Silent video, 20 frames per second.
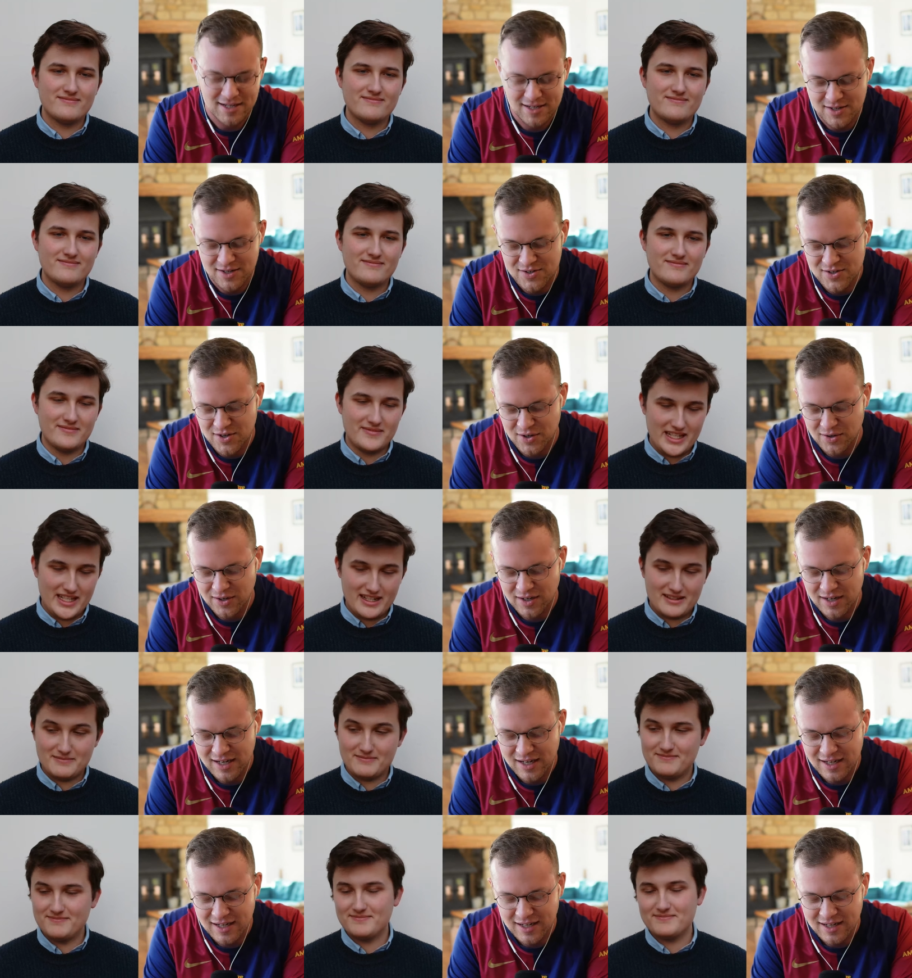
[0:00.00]
Speaker 1: So
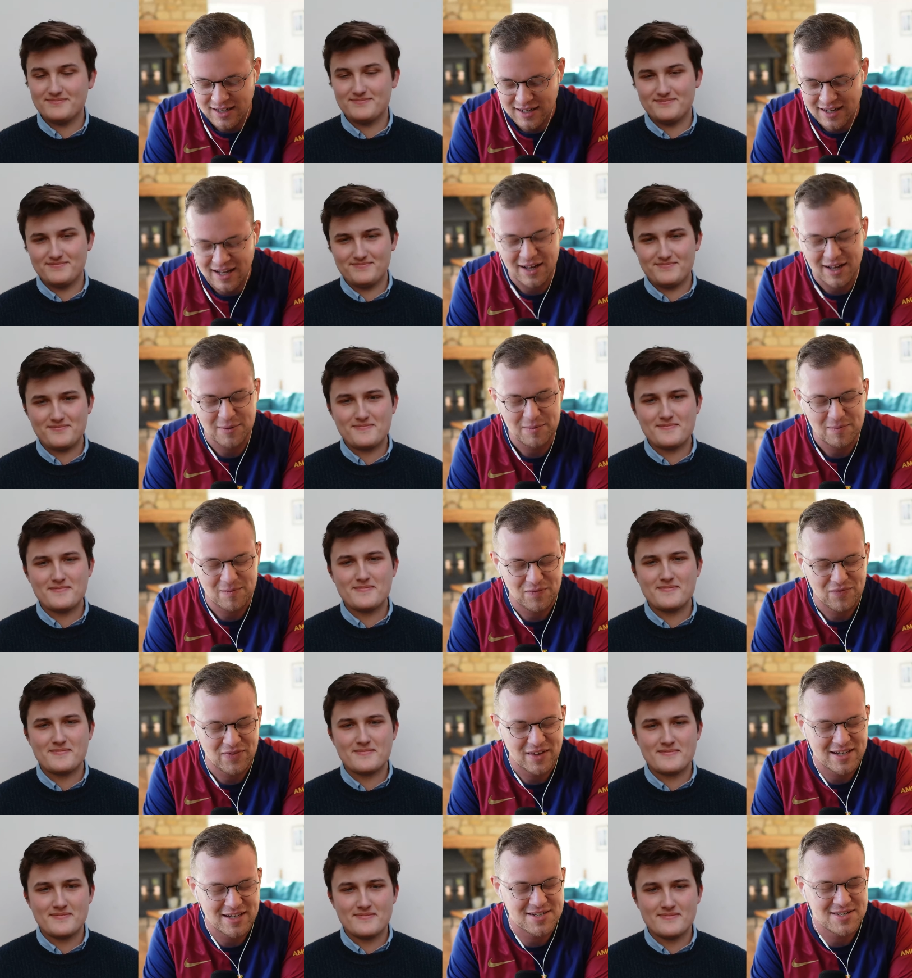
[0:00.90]
yeah, yeah,
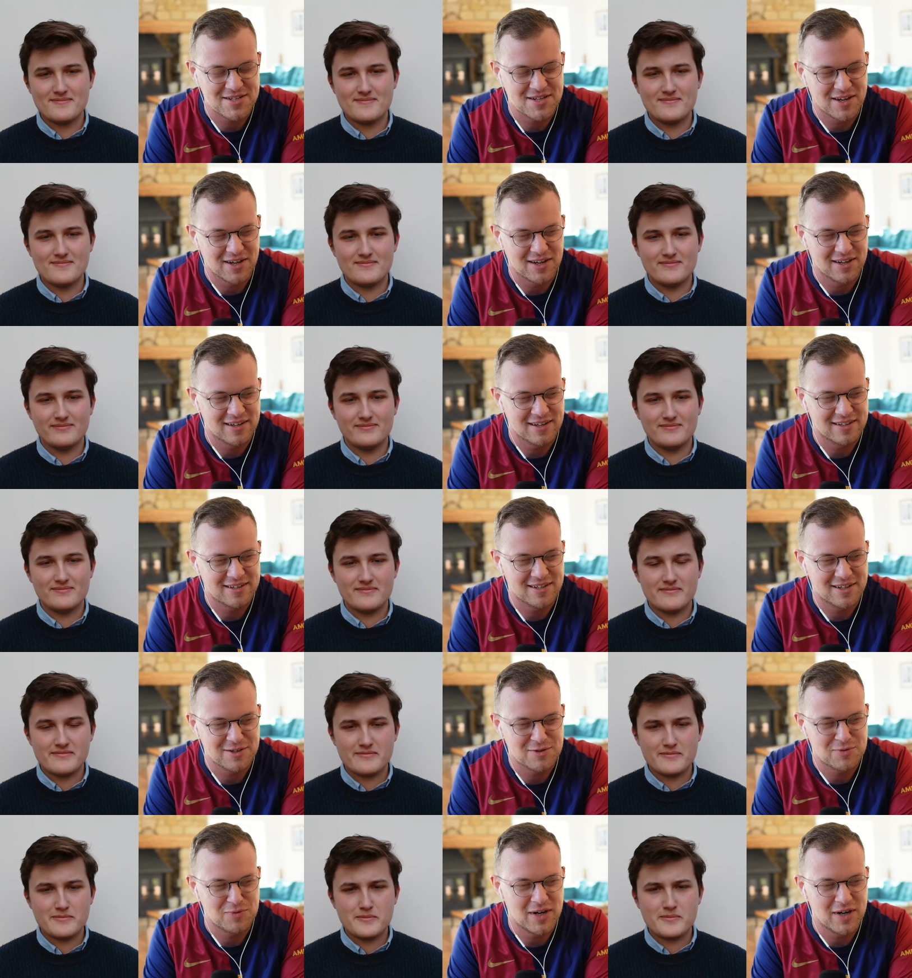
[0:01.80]
that's uh,
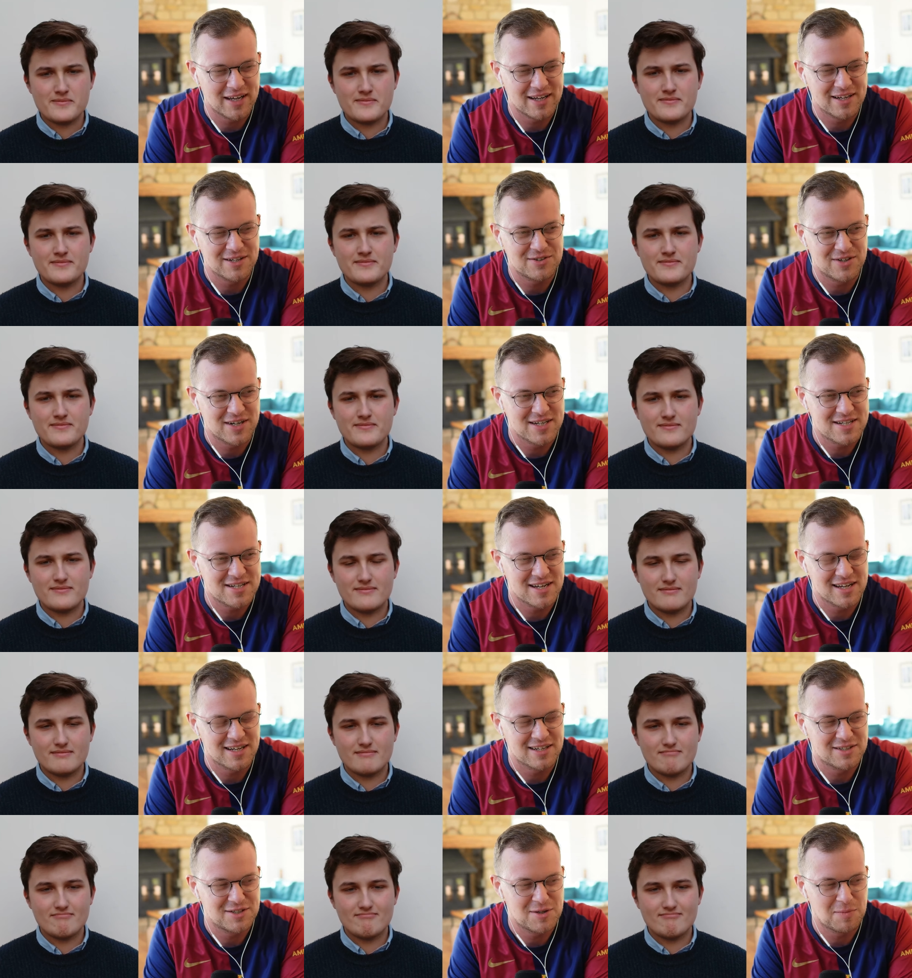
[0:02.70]
that's really
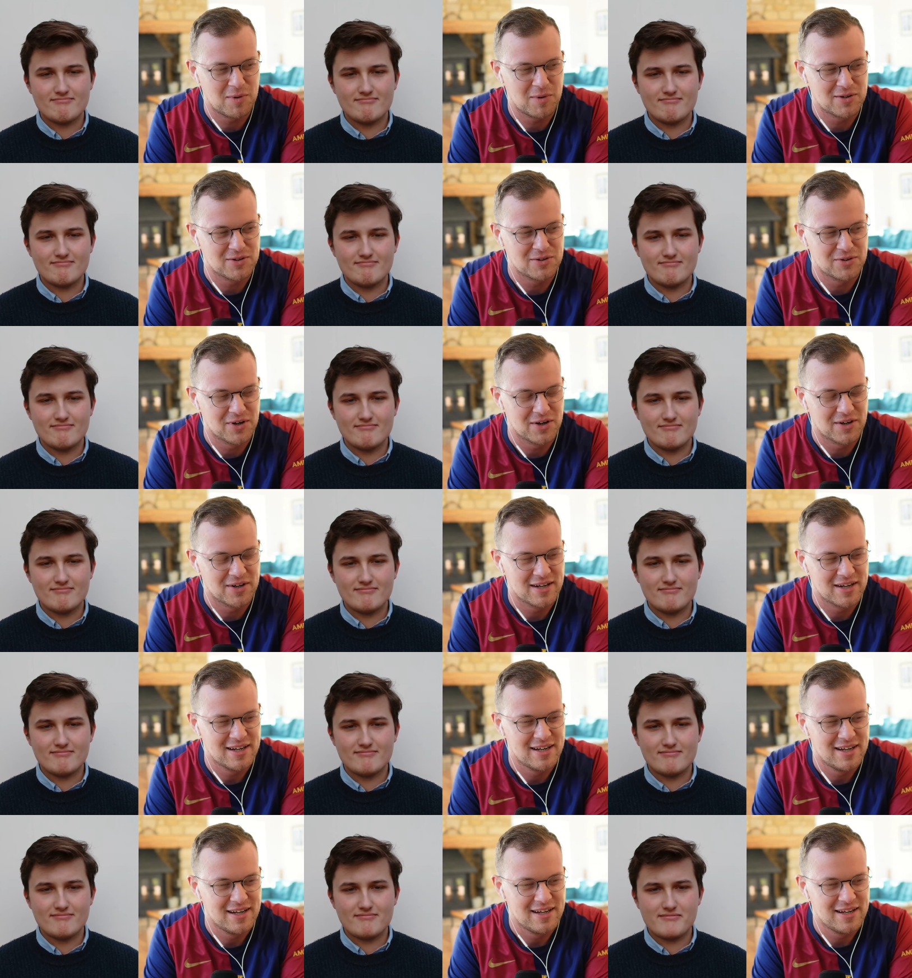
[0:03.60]
interesting to ponder on.
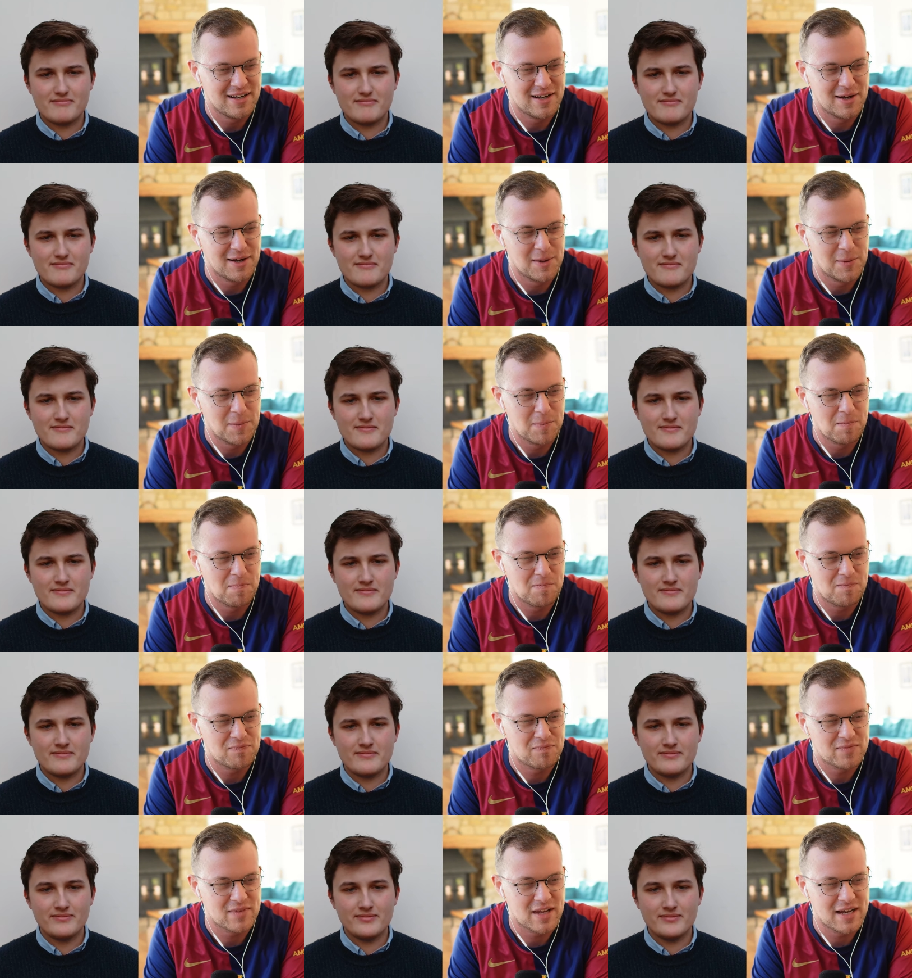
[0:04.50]
Um,
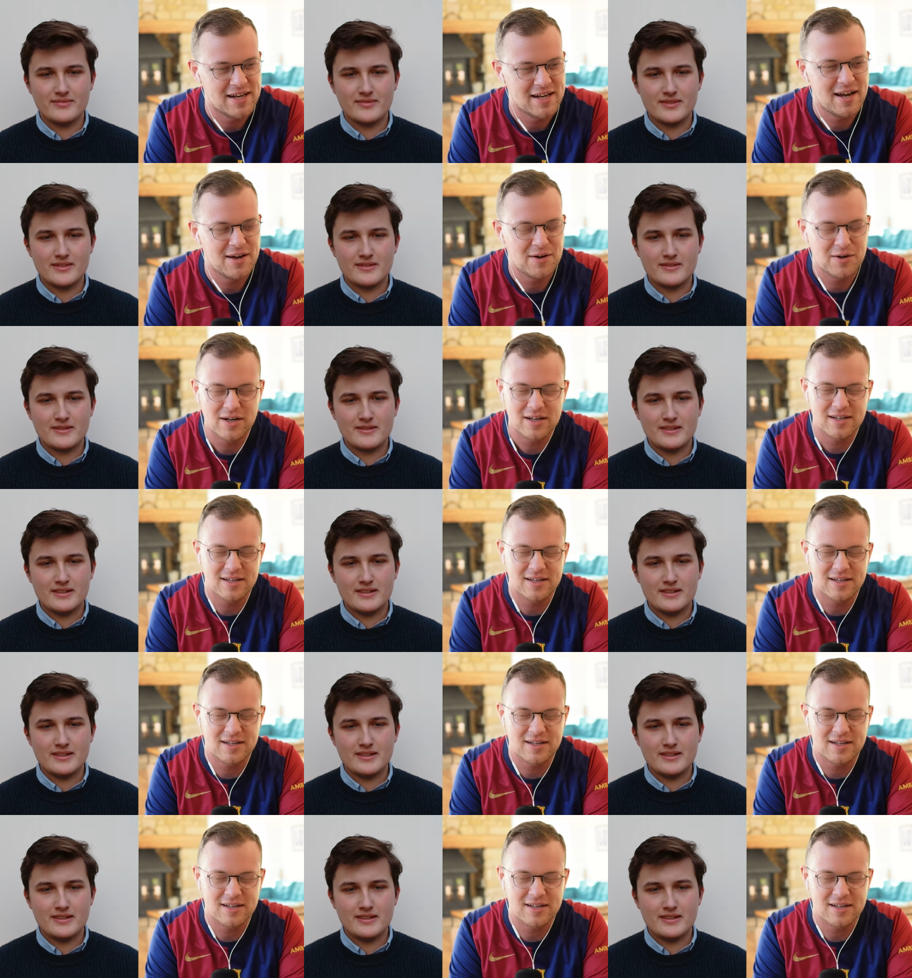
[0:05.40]
now,